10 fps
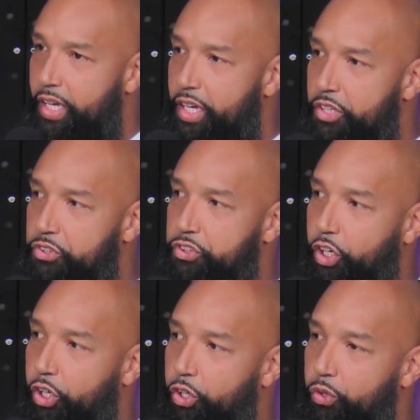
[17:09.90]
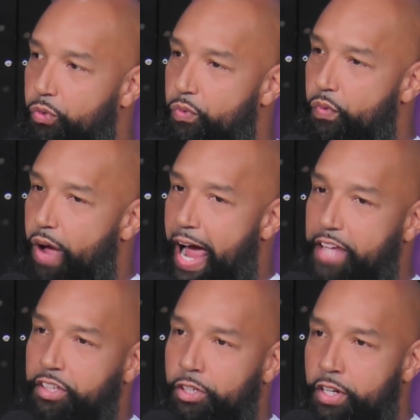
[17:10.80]
So I had
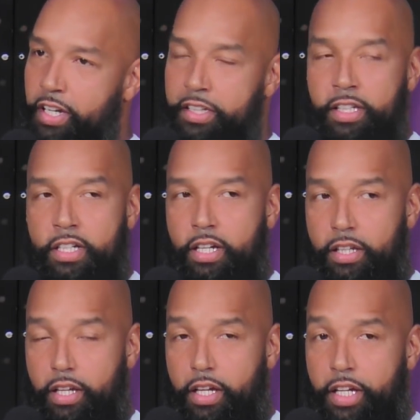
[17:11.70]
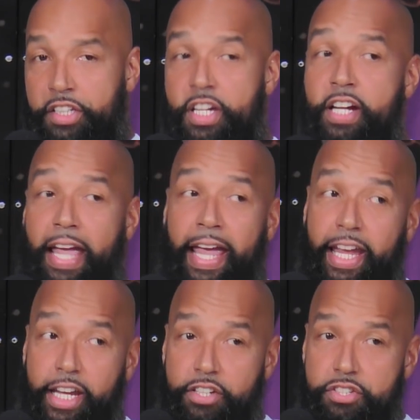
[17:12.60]
to learn at a young
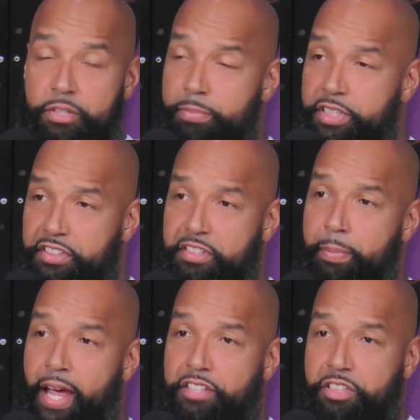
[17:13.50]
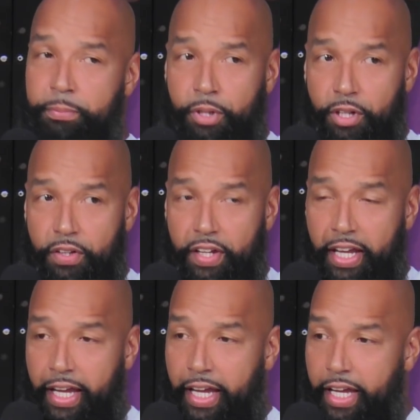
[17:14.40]
age the business of basketball
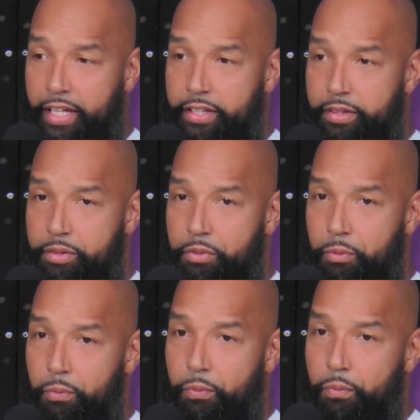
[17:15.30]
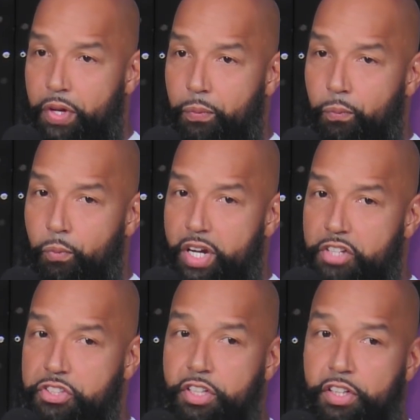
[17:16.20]
and what it
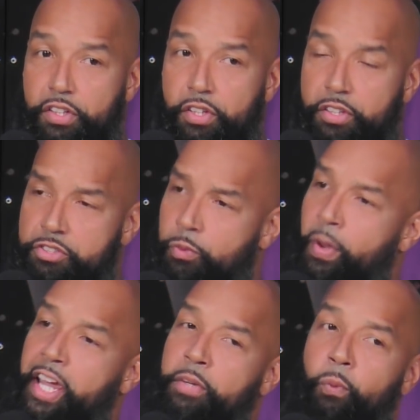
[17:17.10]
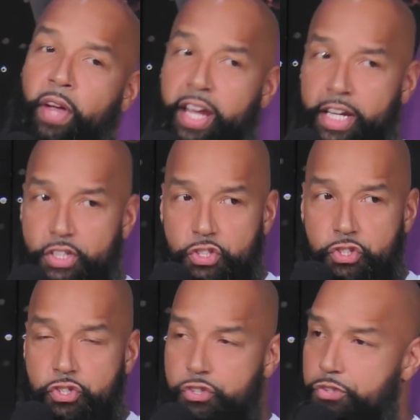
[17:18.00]
took Dwayne Wade
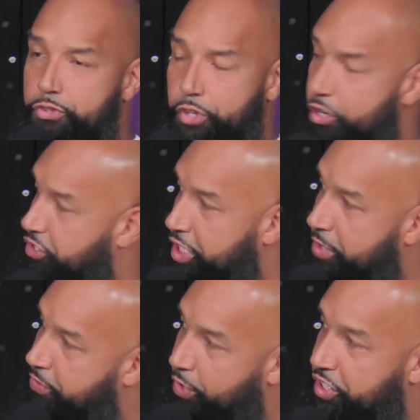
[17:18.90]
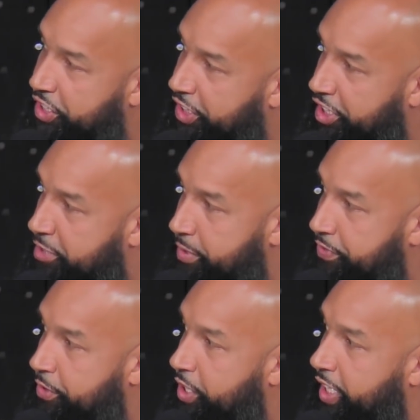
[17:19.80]
13, 14 years
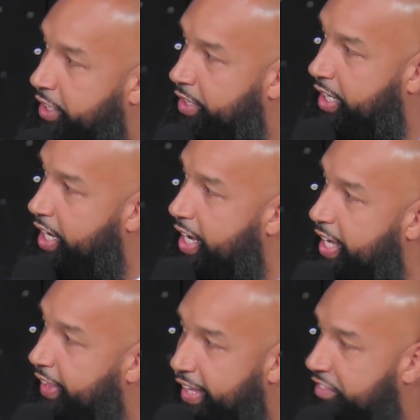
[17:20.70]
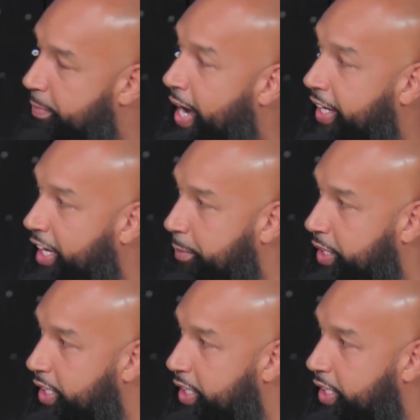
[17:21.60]
before he left Miami.